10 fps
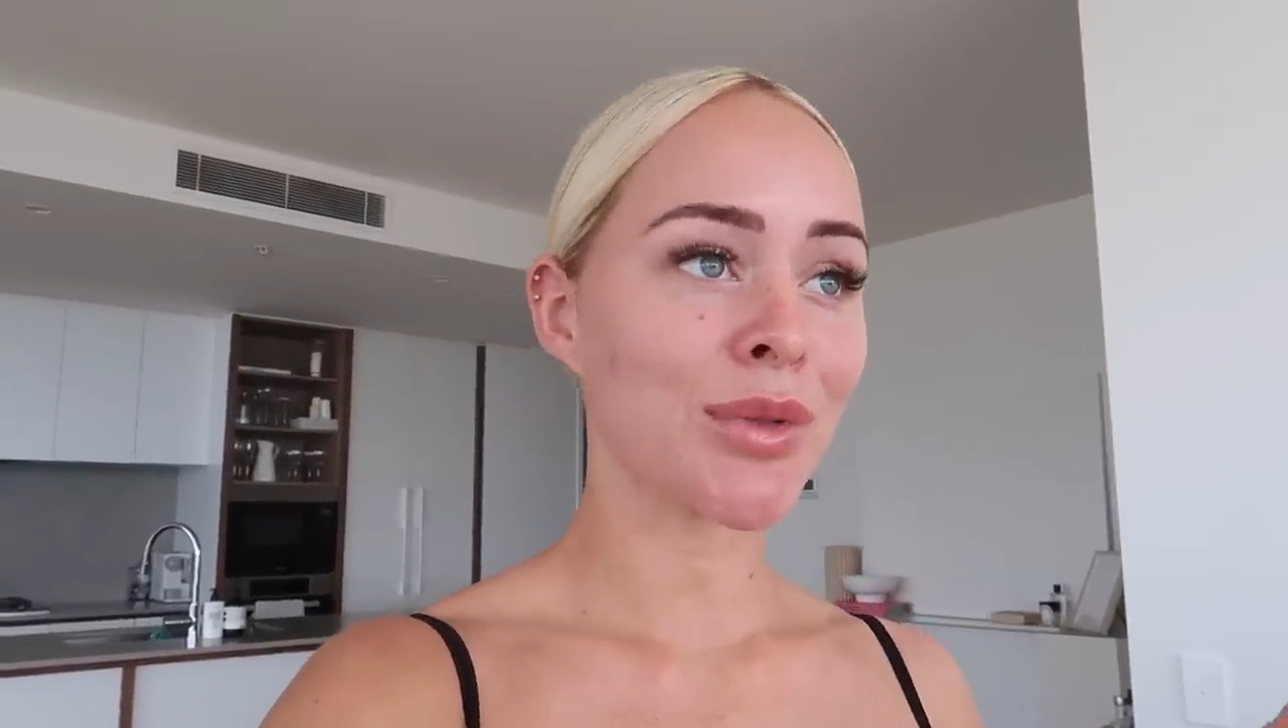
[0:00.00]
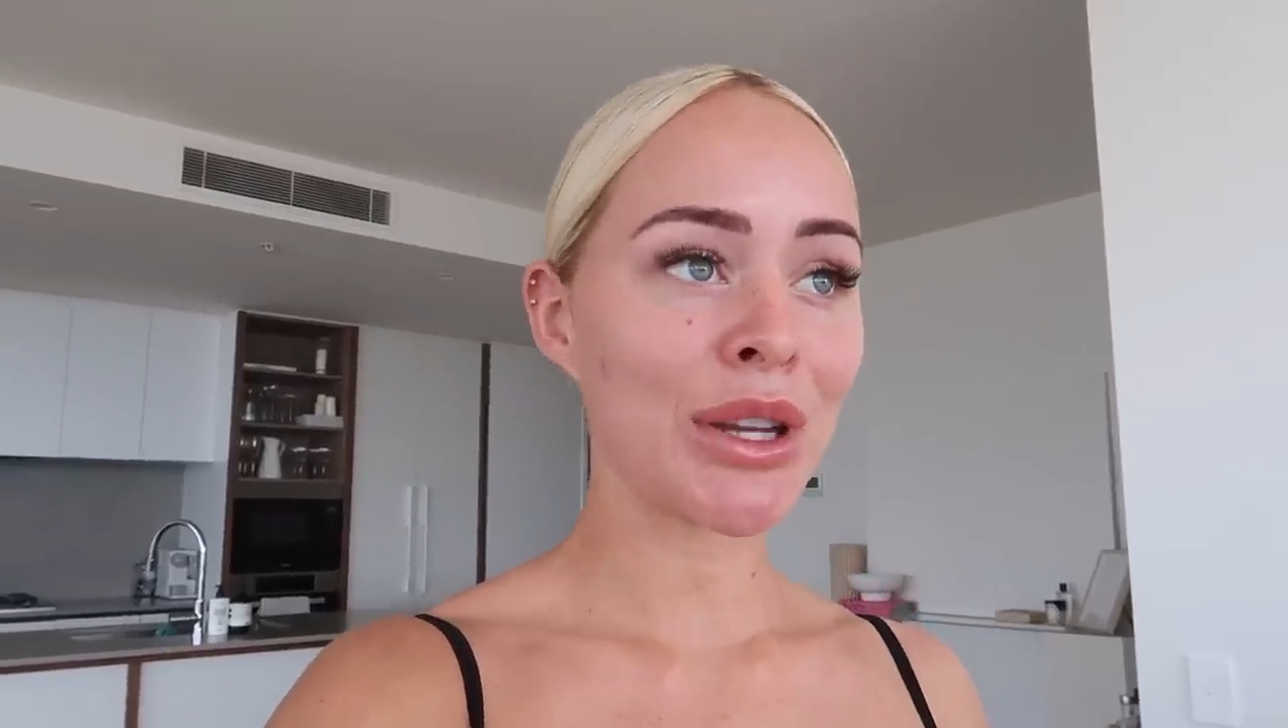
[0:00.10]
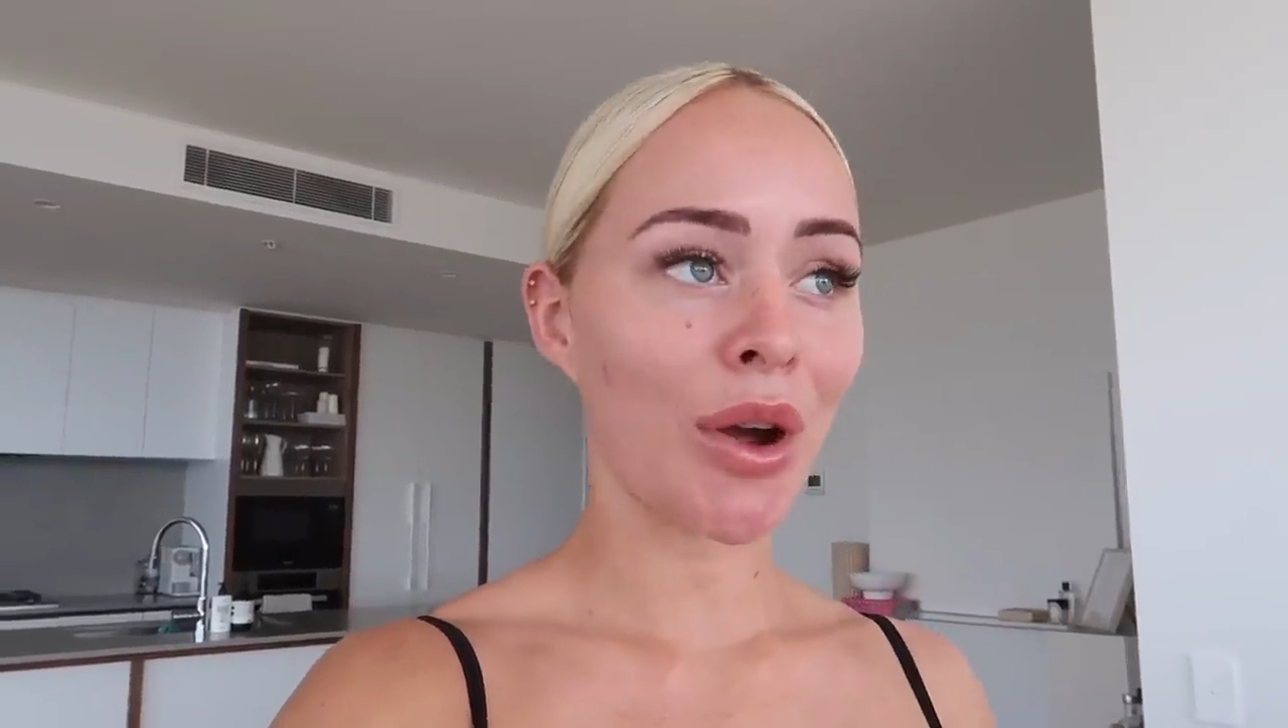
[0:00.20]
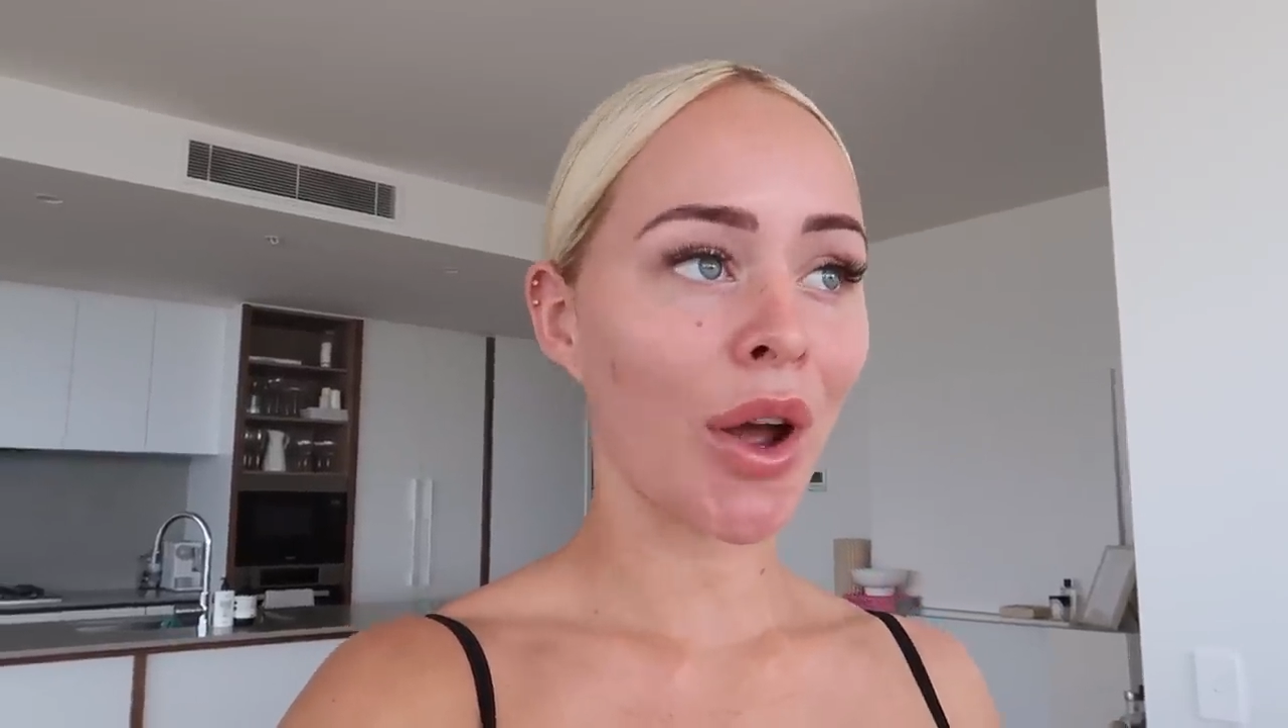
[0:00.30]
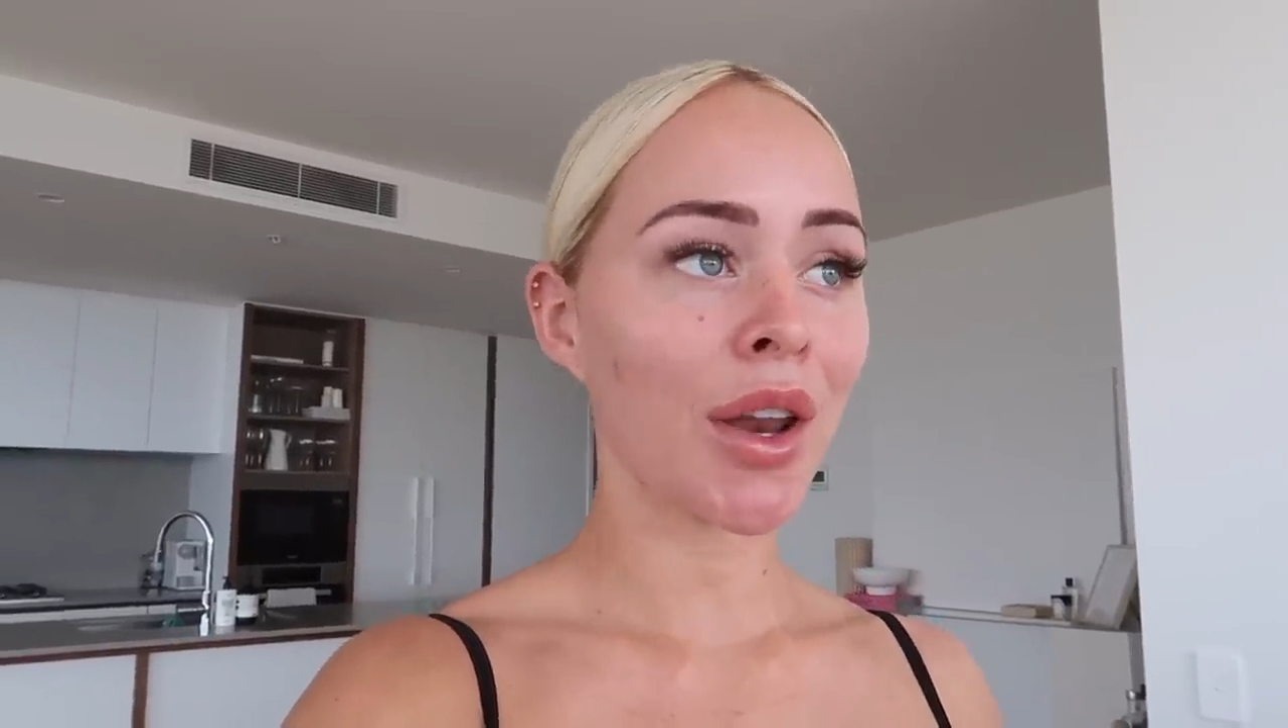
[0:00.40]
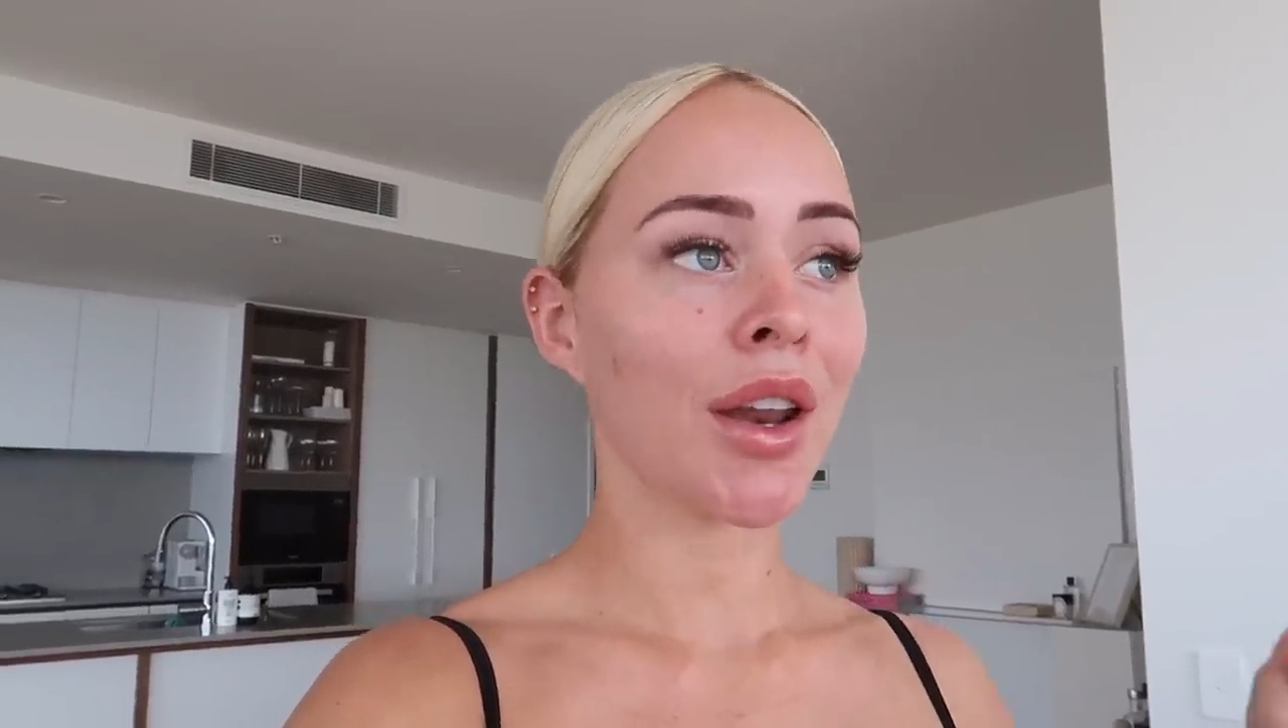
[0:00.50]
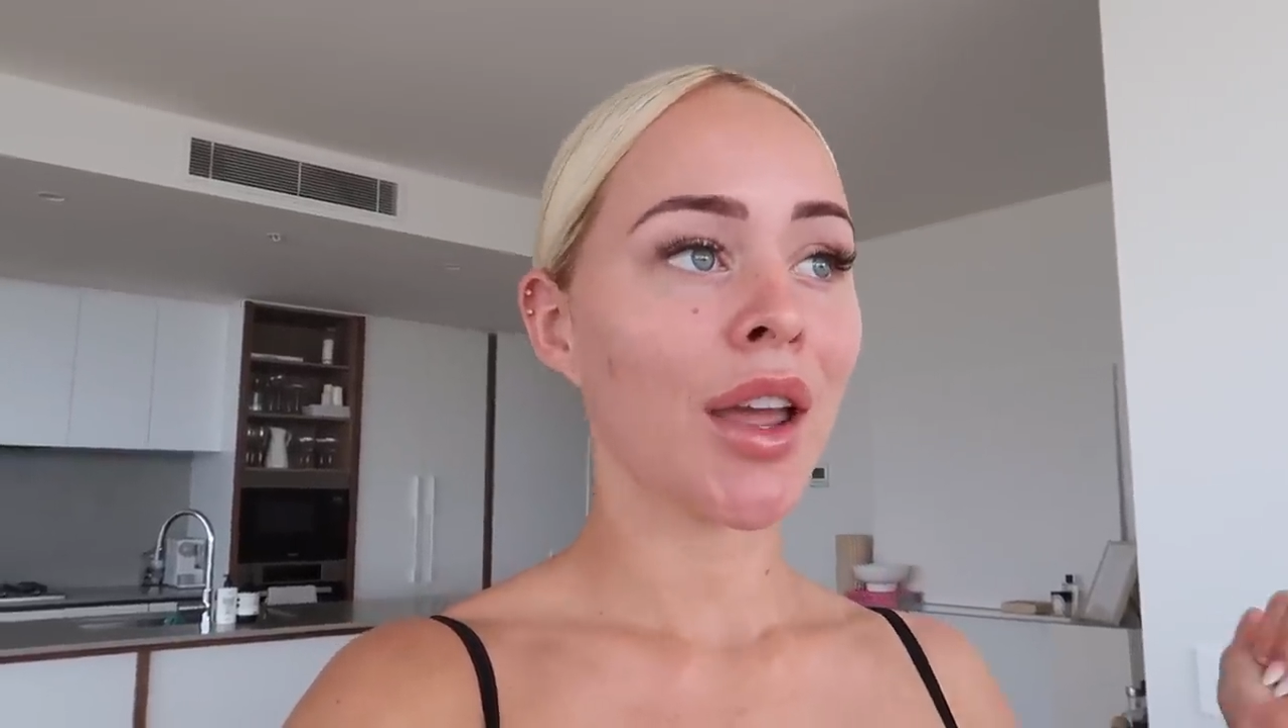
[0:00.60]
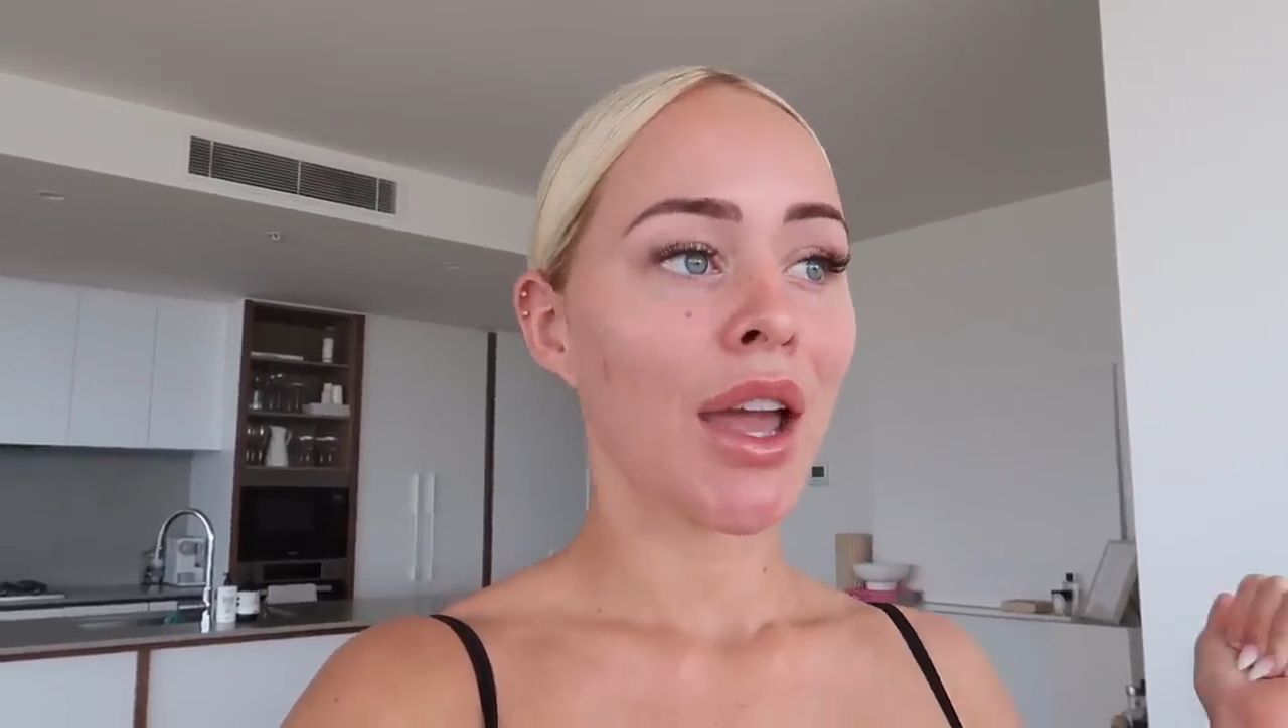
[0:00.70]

we got